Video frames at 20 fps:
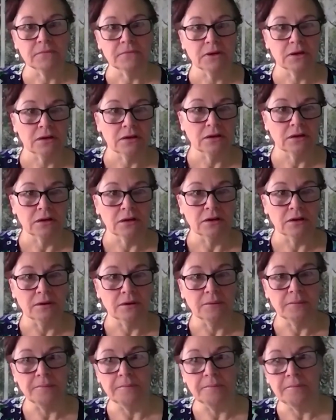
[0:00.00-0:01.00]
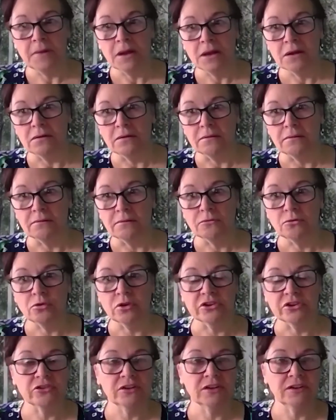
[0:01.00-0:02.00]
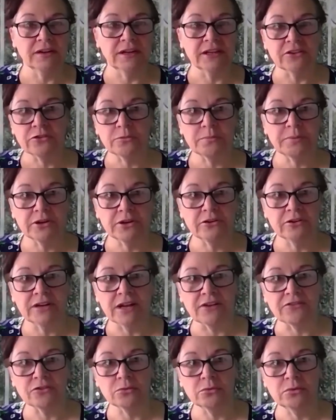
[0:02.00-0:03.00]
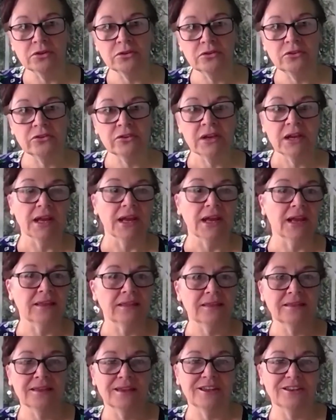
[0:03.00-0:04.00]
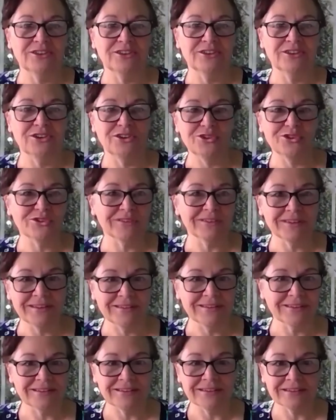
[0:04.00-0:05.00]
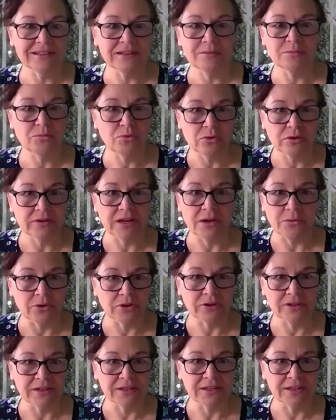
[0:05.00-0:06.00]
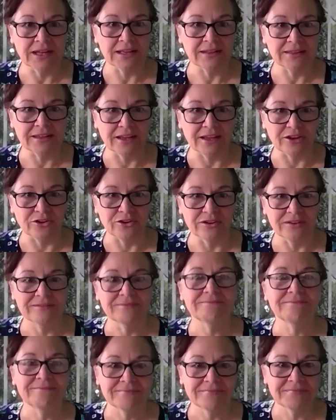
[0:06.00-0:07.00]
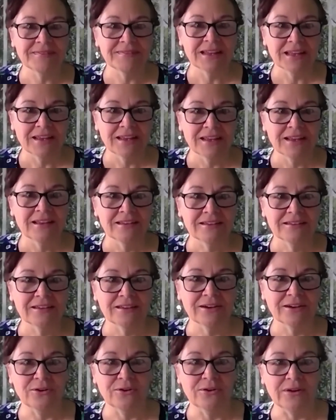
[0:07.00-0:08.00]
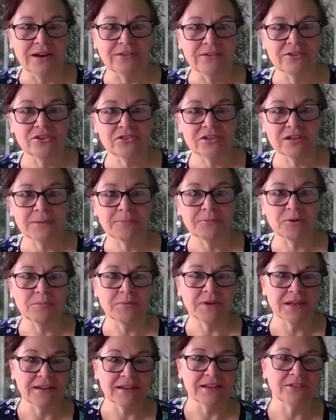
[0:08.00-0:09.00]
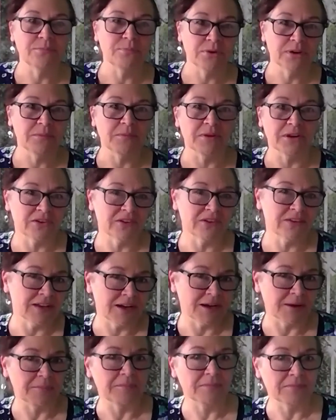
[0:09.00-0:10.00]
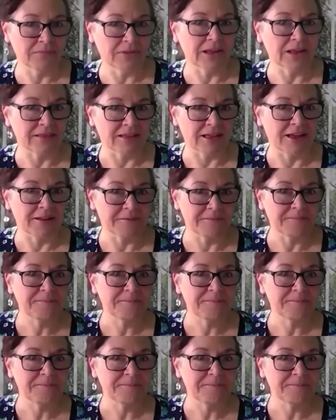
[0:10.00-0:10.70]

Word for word: um, question and answer period afterwards. And then usually there's a little more networking at the end. So every chapter meeting is pretty much set up like that.